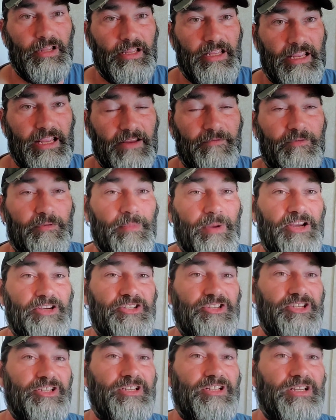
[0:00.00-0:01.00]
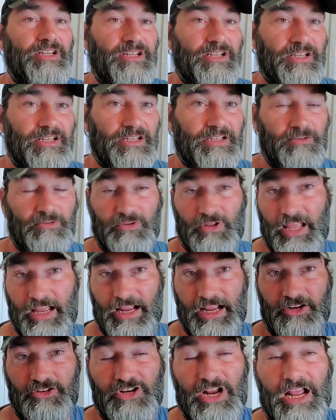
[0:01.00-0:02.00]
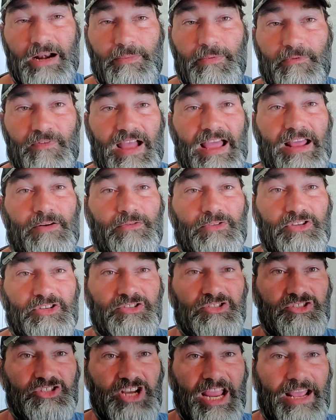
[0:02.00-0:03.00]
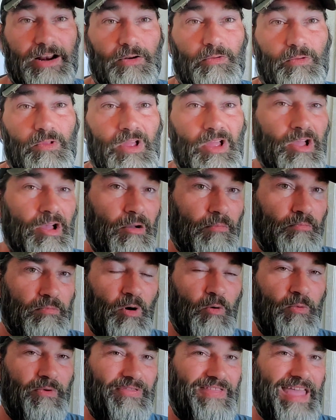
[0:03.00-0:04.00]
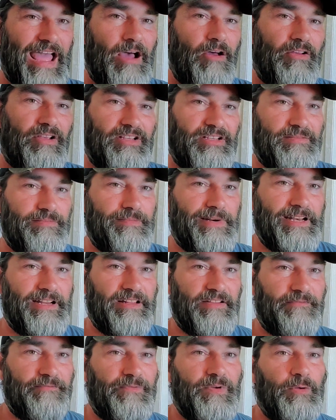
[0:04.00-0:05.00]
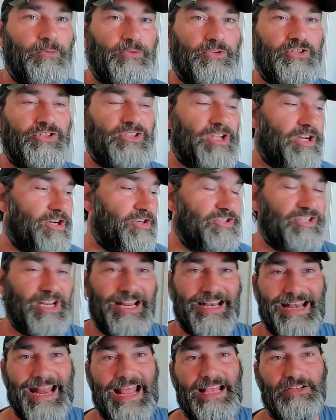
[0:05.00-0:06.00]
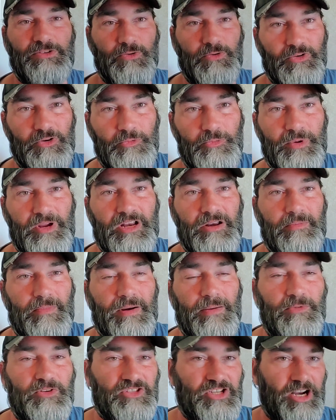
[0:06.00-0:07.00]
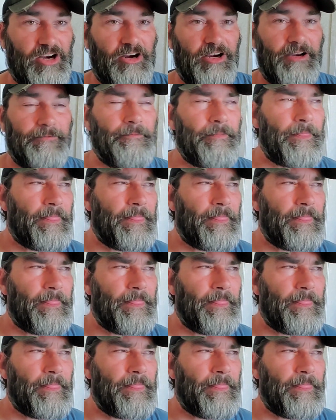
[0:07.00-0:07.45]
information, like I try to provide on this channel, but without as many of the filters, understand that's going to be in the members area.